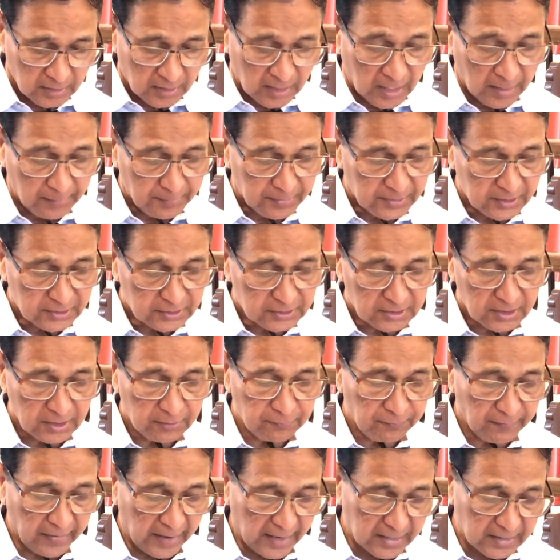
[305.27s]
Happiness, in
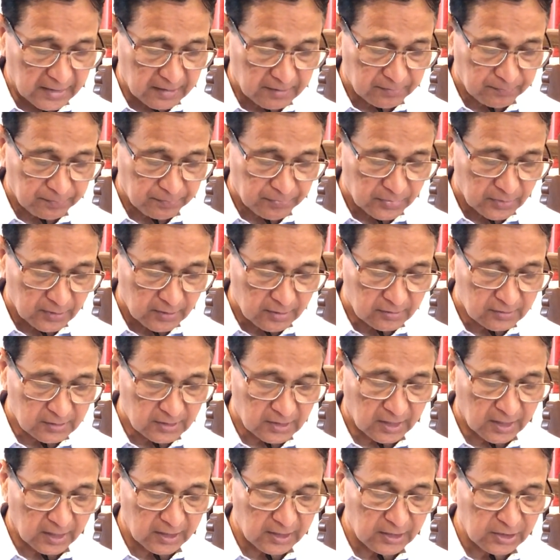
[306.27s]
fact, is a
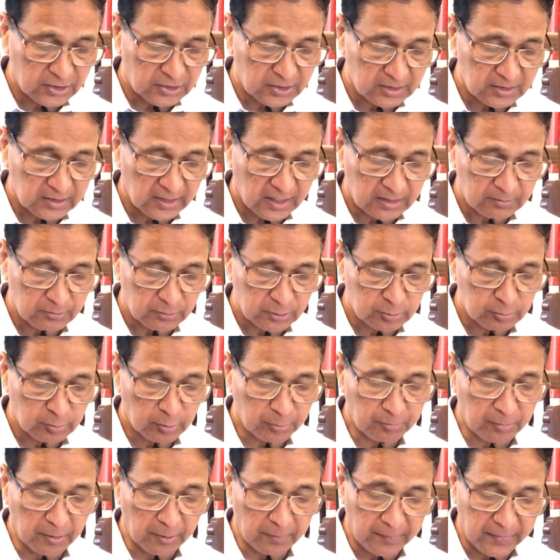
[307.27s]
condition that must be
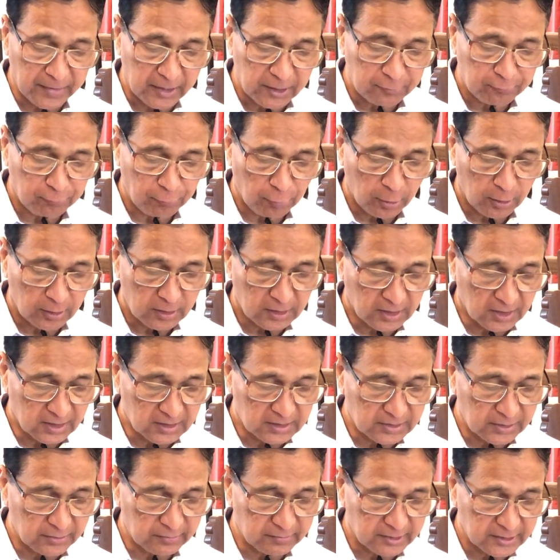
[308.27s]
prepared for,
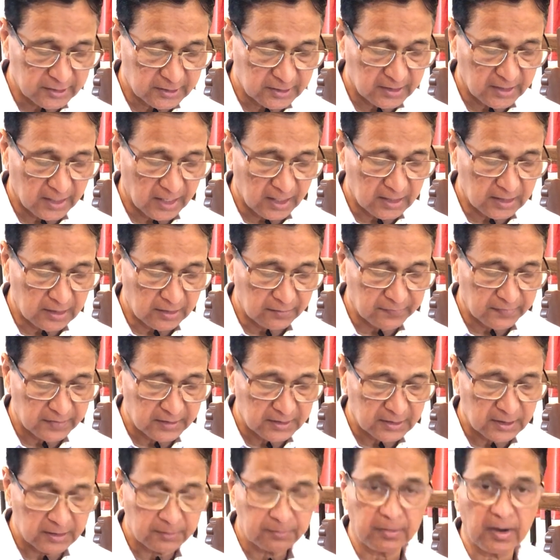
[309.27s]
cultivated and
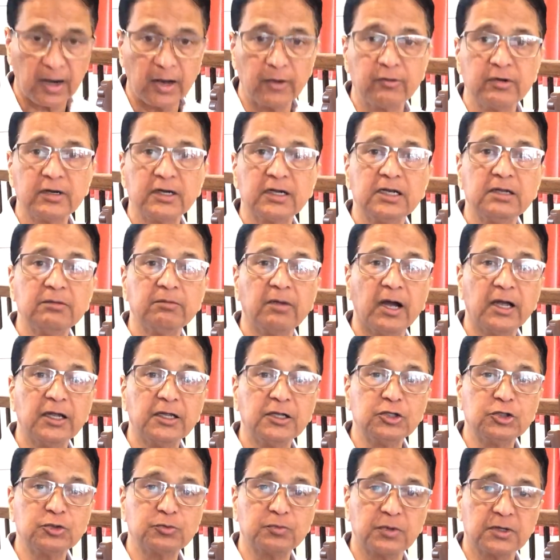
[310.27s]
defended privately by
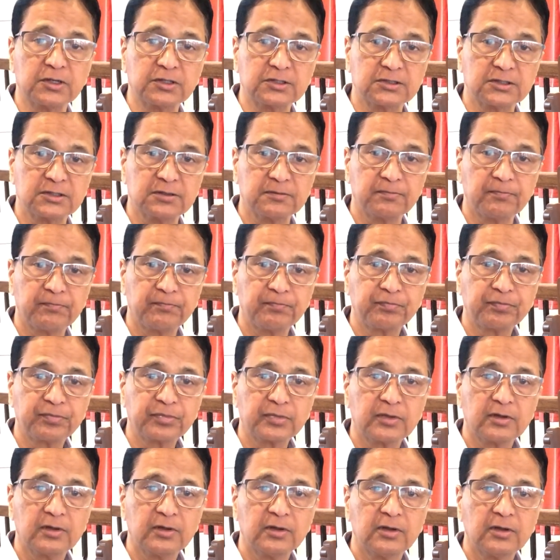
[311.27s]
each person.
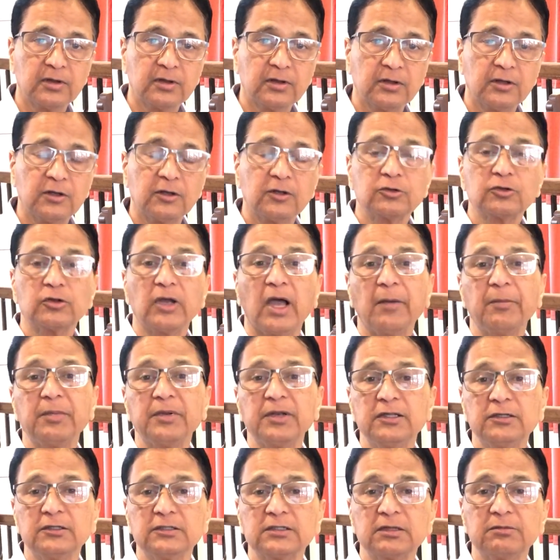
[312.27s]
So,
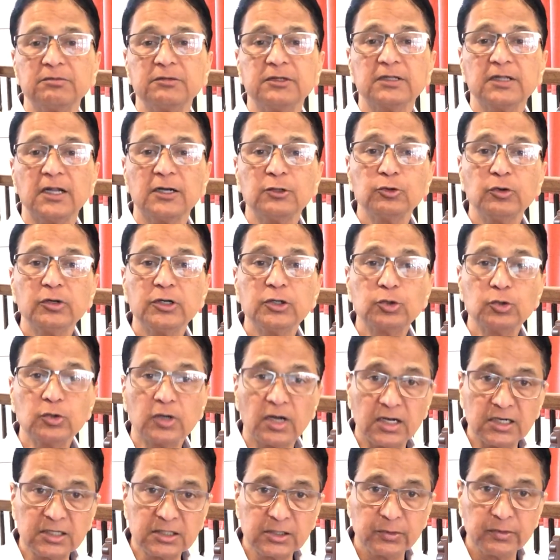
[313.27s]
happiness is something that you need to
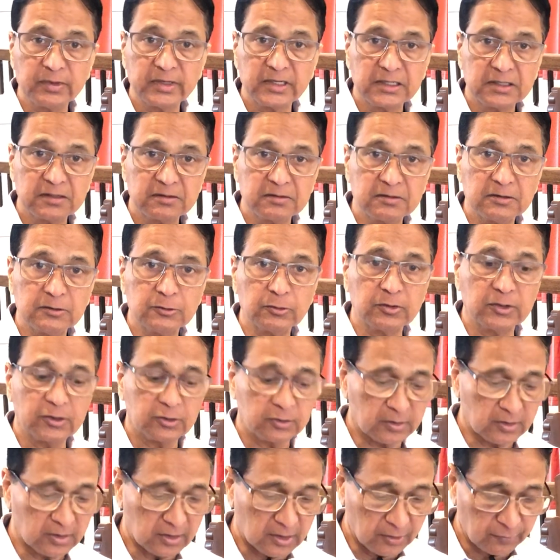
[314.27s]
cultivate, you need
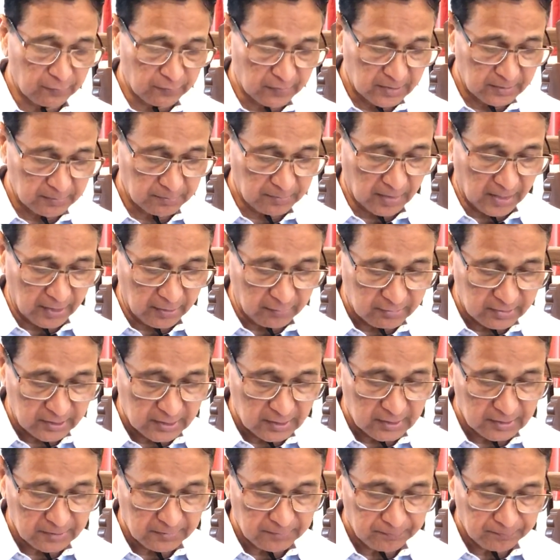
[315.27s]
to defend
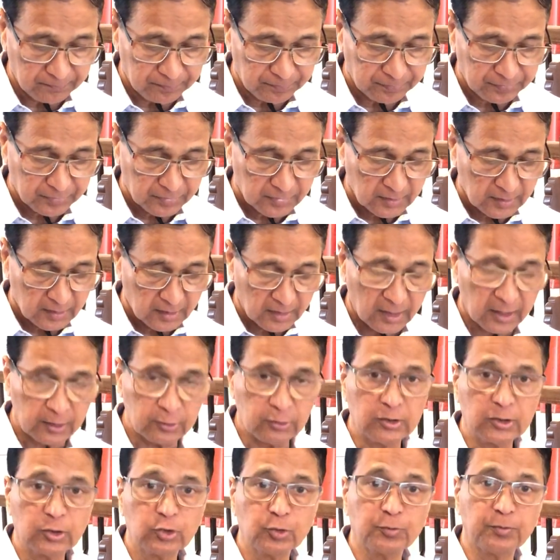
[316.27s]
privately, and
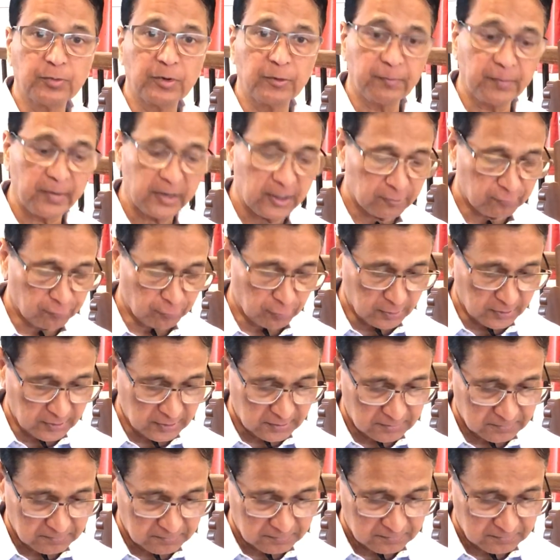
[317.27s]
you need to prepare for it.